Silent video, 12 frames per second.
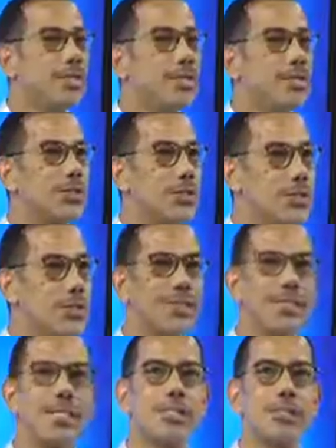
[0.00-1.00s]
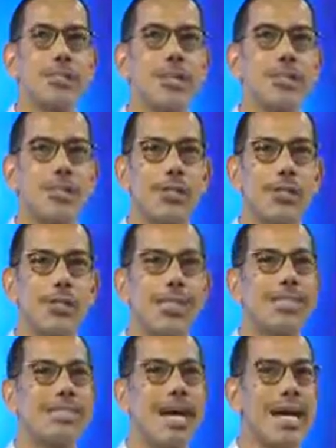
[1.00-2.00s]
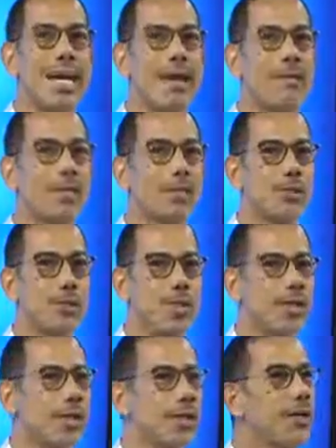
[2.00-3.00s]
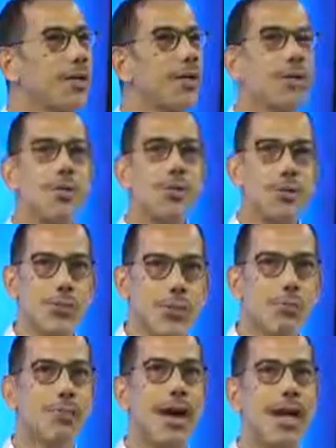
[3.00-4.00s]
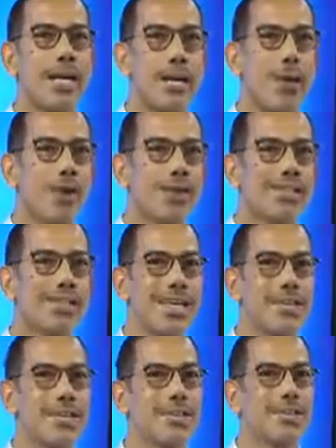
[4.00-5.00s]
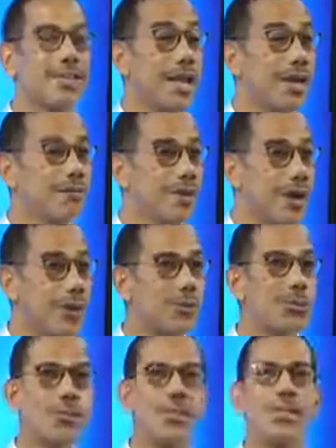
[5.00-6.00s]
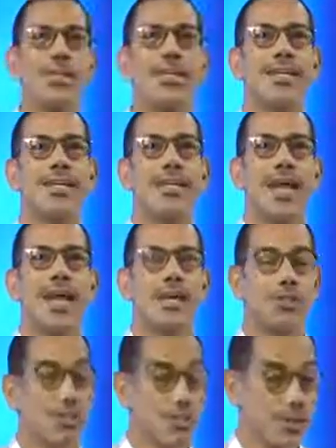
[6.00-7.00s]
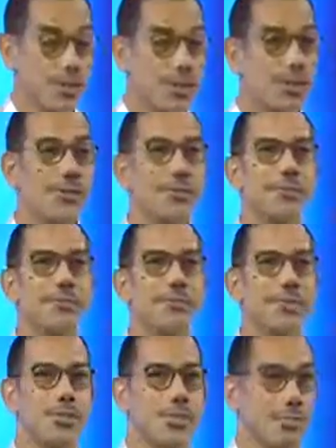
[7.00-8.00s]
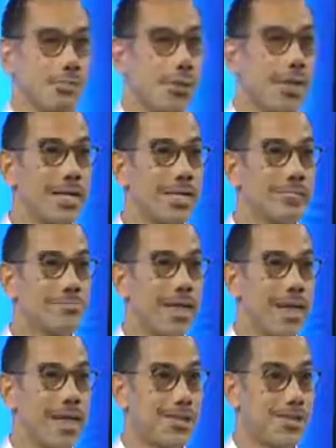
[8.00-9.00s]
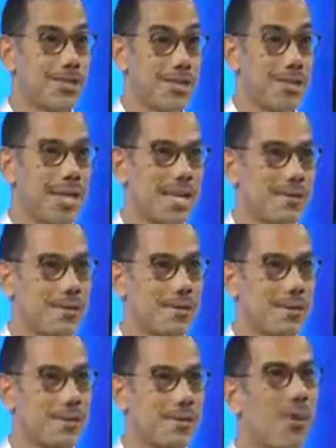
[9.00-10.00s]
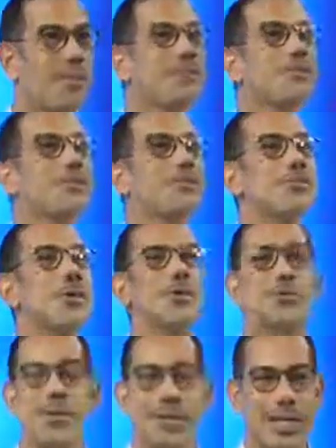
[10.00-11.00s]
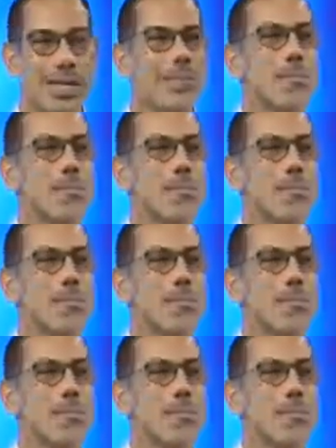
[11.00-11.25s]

Toni is an inspirational and dynamic speaker, certified organization and life coach. She's a nurse, she's a poet, and she's a PhD. Welcome to the show, Toni.